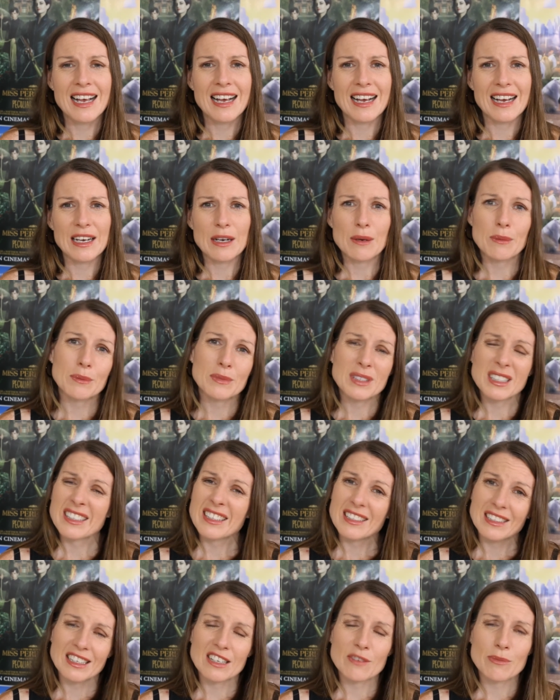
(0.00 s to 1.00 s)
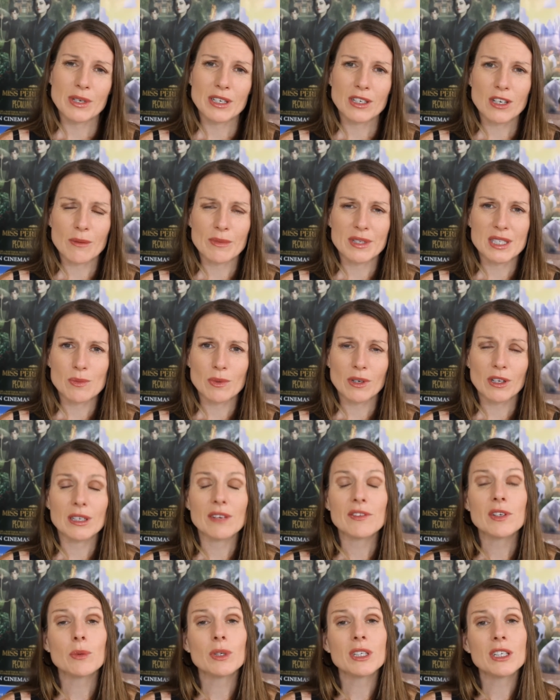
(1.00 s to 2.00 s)
You know, leave me your comments below.
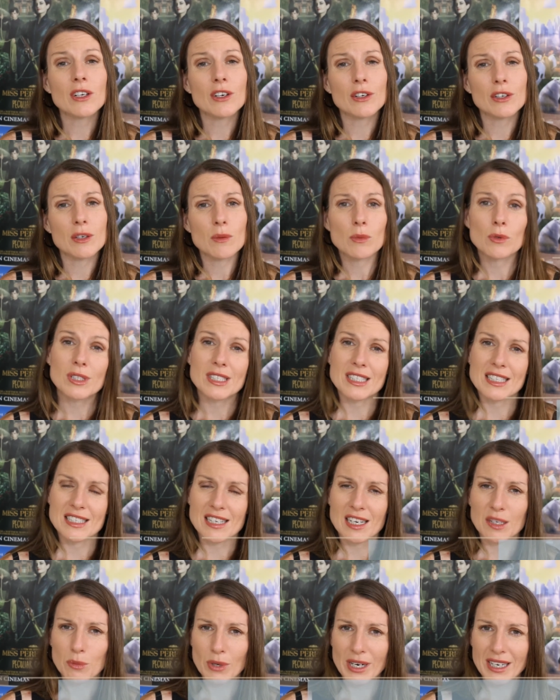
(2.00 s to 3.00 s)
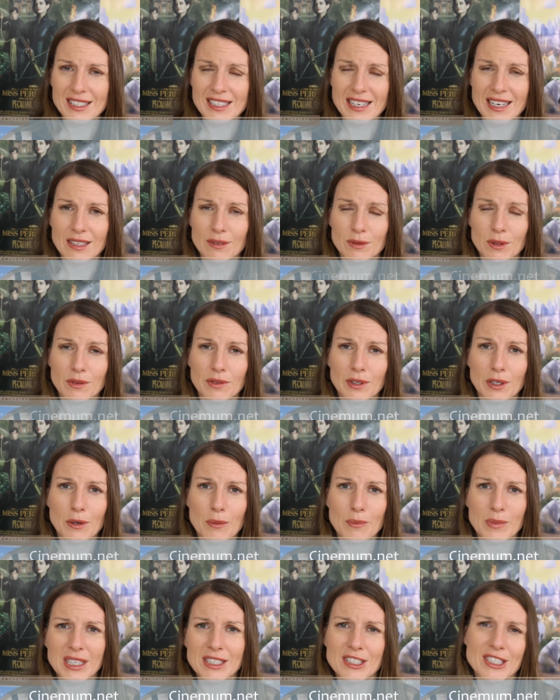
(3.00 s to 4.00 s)
If you want to know a more detailed breakdown of the
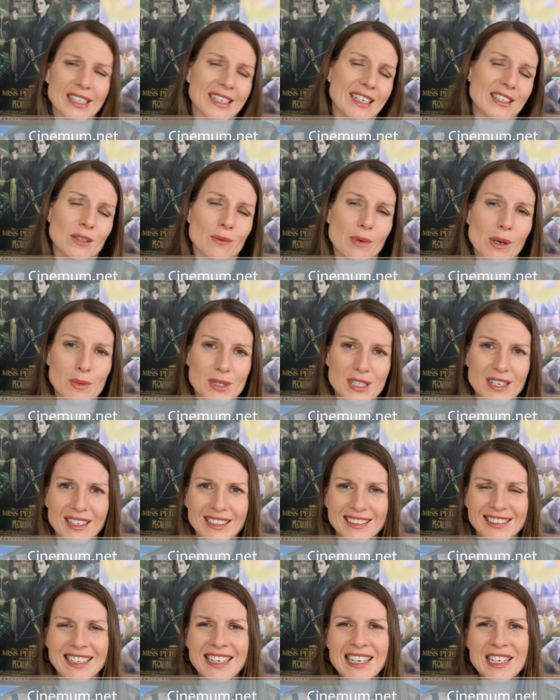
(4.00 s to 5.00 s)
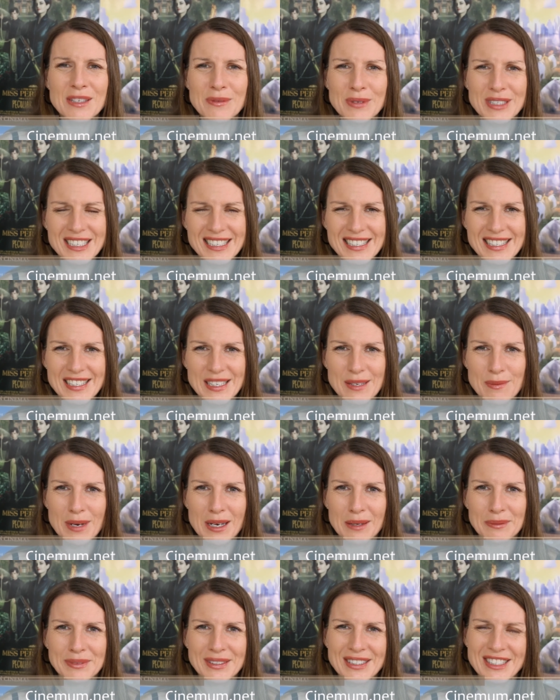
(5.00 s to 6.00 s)
film, then check out the website, which is
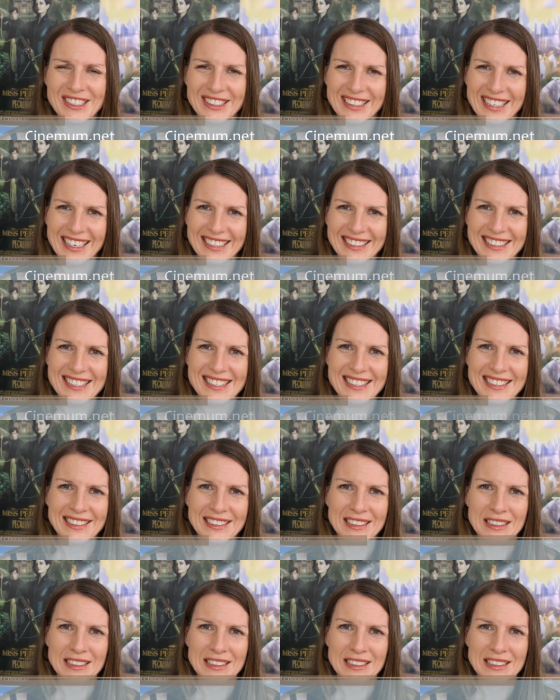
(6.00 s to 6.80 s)
cinemum.net.